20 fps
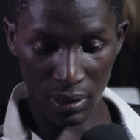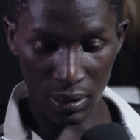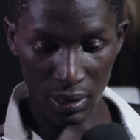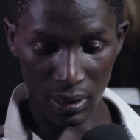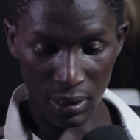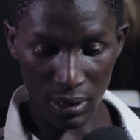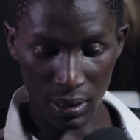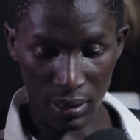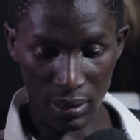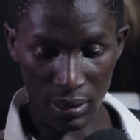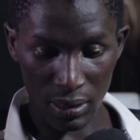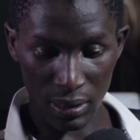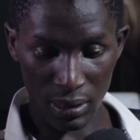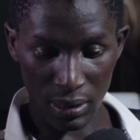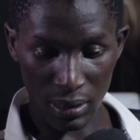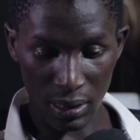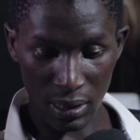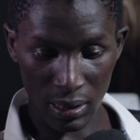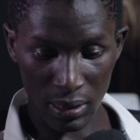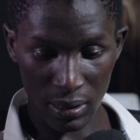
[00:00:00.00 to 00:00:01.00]
the
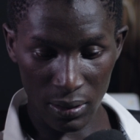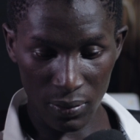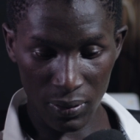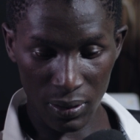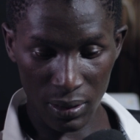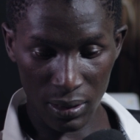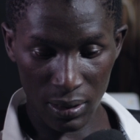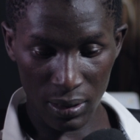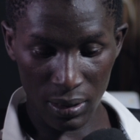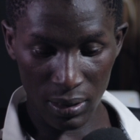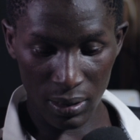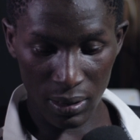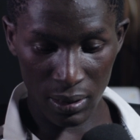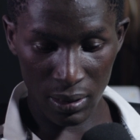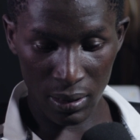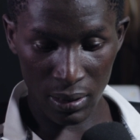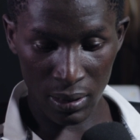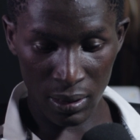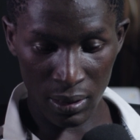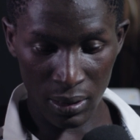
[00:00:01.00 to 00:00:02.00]
edges a little bit
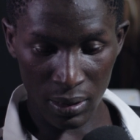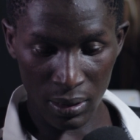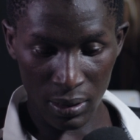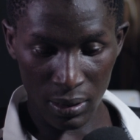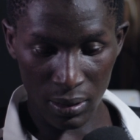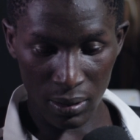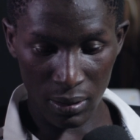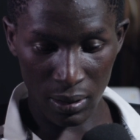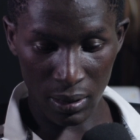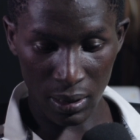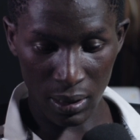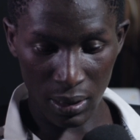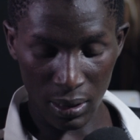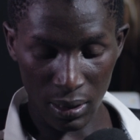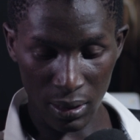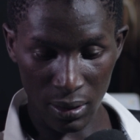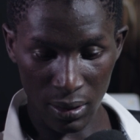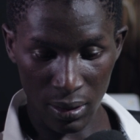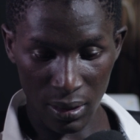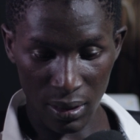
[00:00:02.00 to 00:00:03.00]
so that I
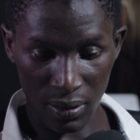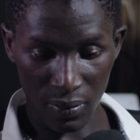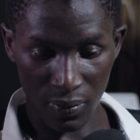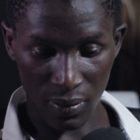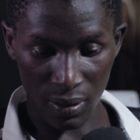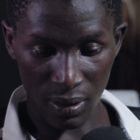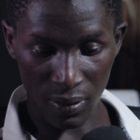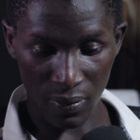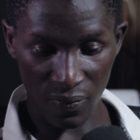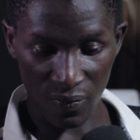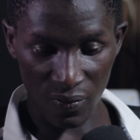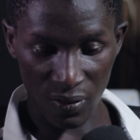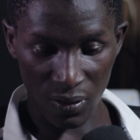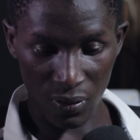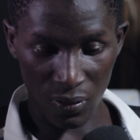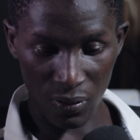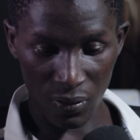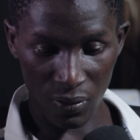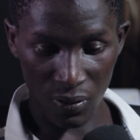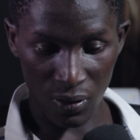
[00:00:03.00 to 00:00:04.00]
can drive their
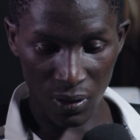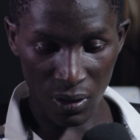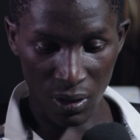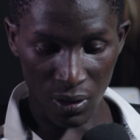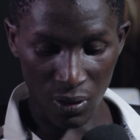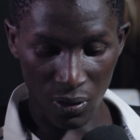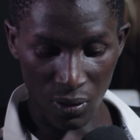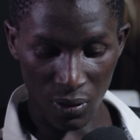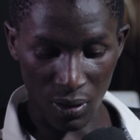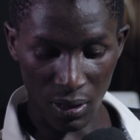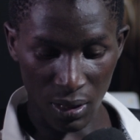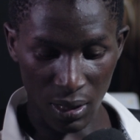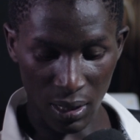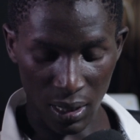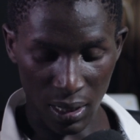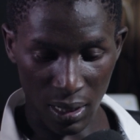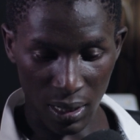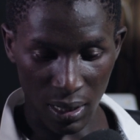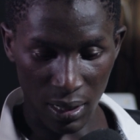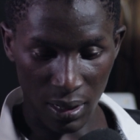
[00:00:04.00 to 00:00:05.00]
view or
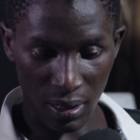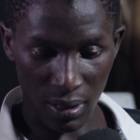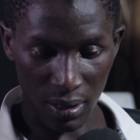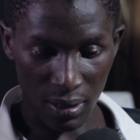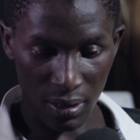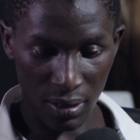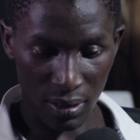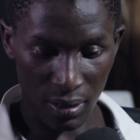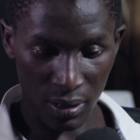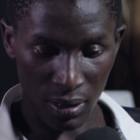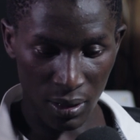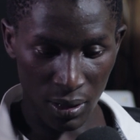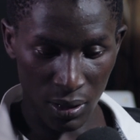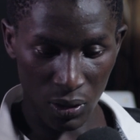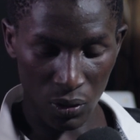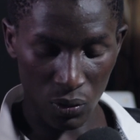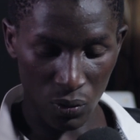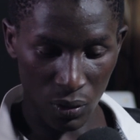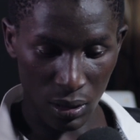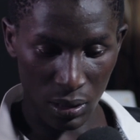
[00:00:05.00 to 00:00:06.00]
their eye
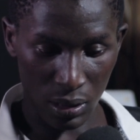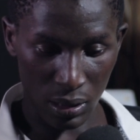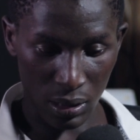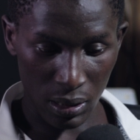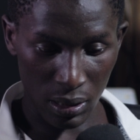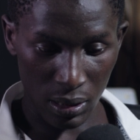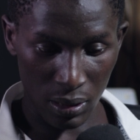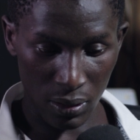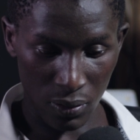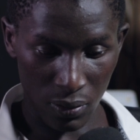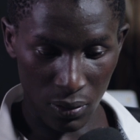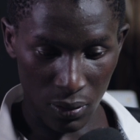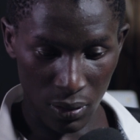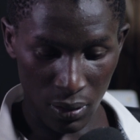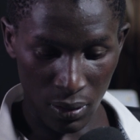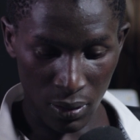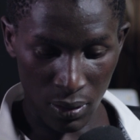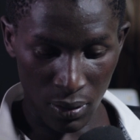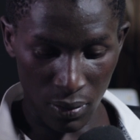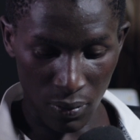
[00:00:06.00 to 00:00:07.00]
towards the
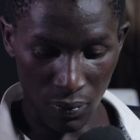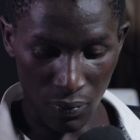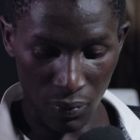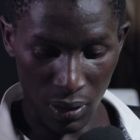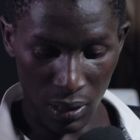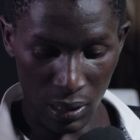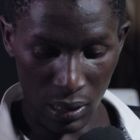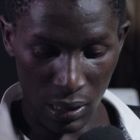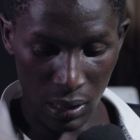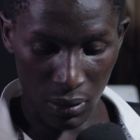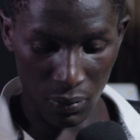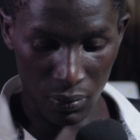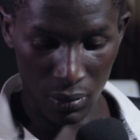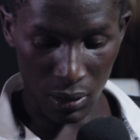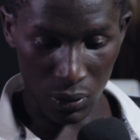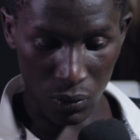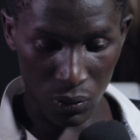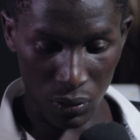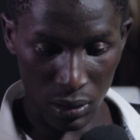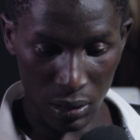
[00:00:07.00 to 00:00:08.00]
main
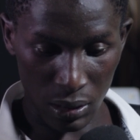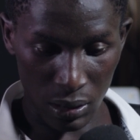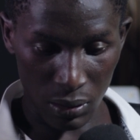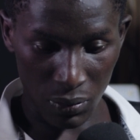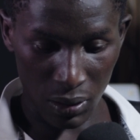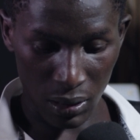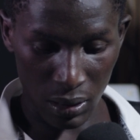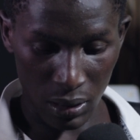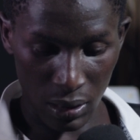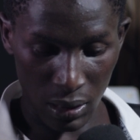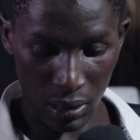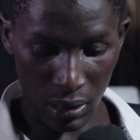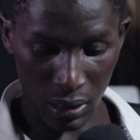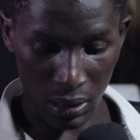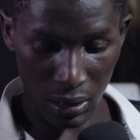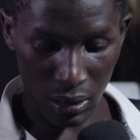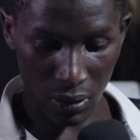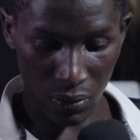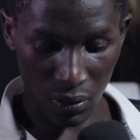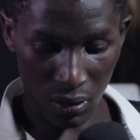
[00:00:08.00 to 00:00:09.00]
subject, which is my
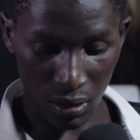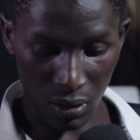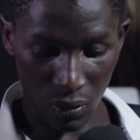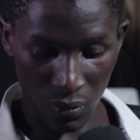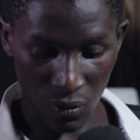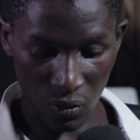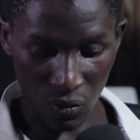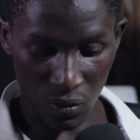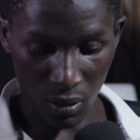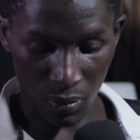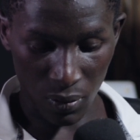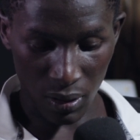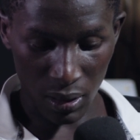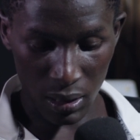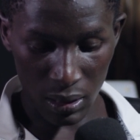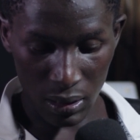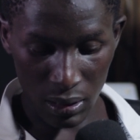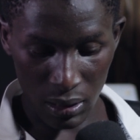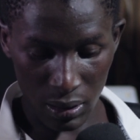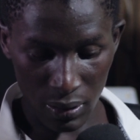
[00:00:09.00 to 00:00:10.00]
character who I'm
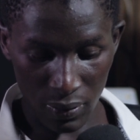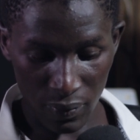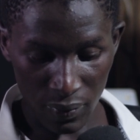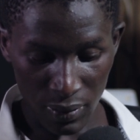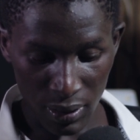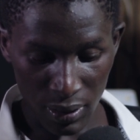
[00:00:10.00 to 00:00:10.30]
editing.